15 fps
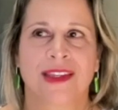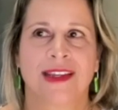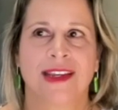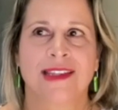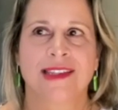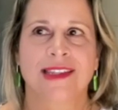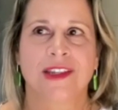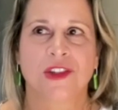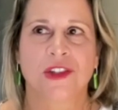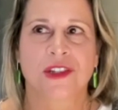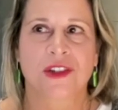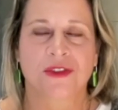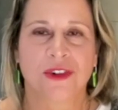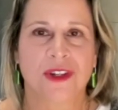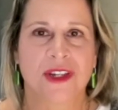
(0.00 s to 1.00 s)
it's such a
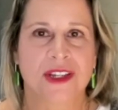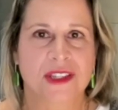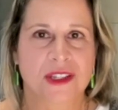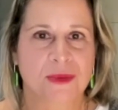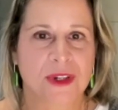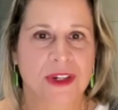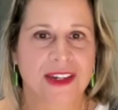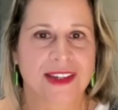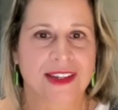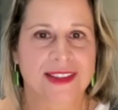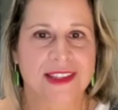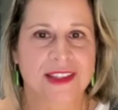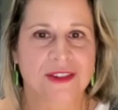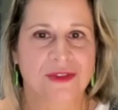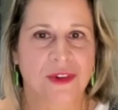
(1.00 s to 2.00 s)
different
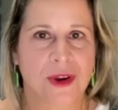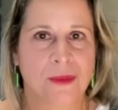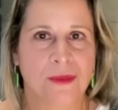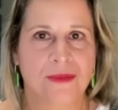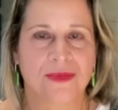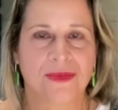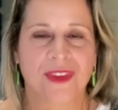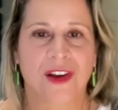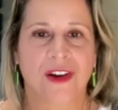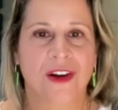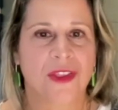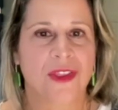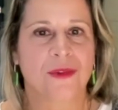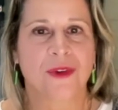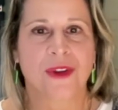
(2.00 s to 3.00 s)
experience from
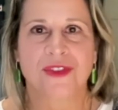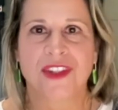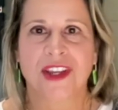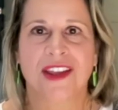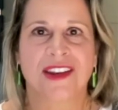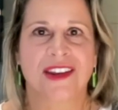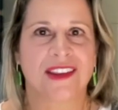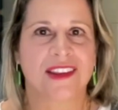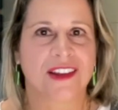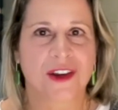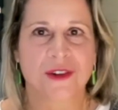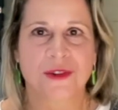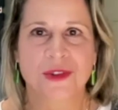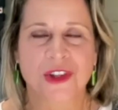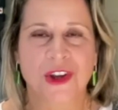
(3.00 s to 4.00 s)
all that we've done in the
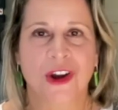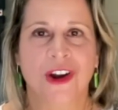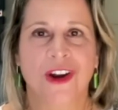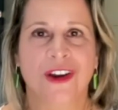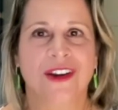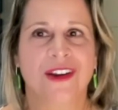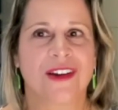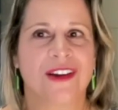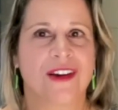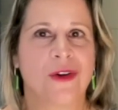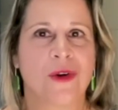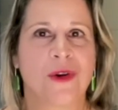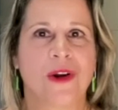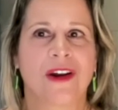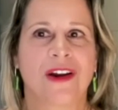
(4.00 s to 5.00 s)
Coast Guard
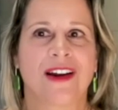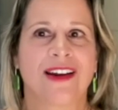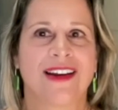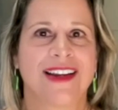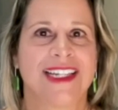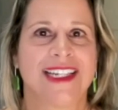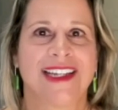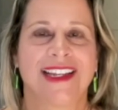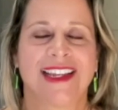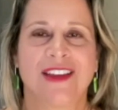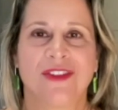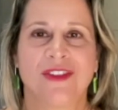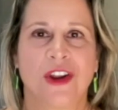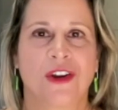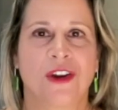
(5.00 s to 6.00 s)
or
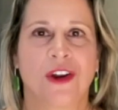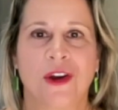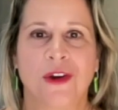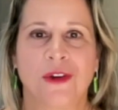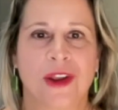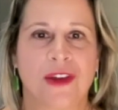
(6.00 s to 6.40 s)
even on our own.